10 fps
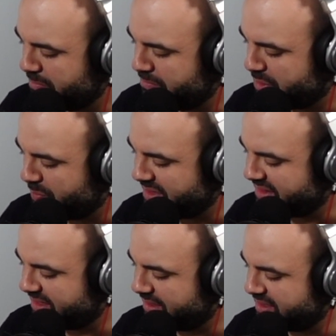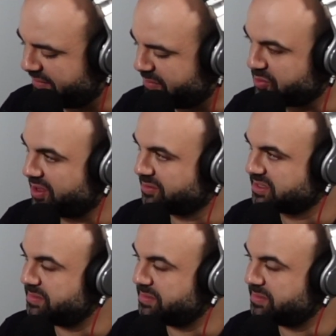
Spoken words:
between the different genres?